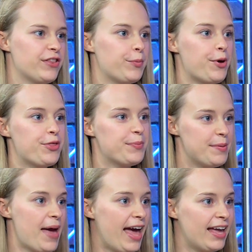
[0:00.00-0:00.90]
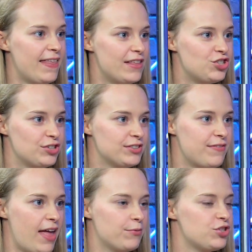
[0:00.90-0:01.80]
They'll both be back at this year's
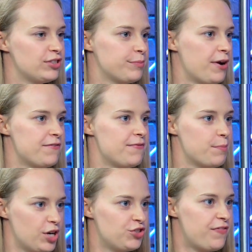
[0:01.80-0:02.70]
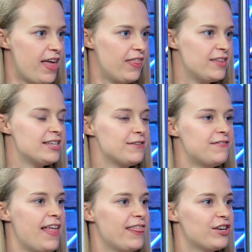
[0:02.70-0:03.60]
event, which is March, March 5th, to
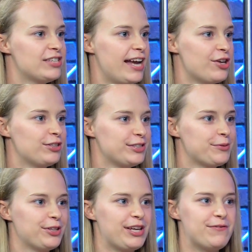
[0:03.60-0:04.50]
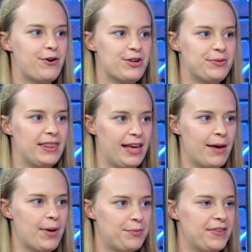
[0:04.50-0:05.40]
defend their title. So we're looking forward to what they
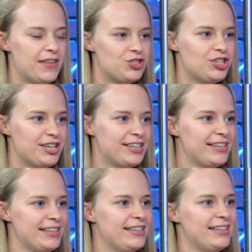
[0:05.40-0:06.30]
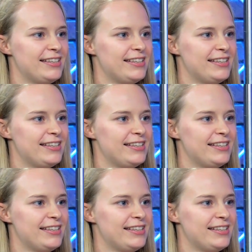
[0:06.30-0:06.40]
come up with this year. Wow.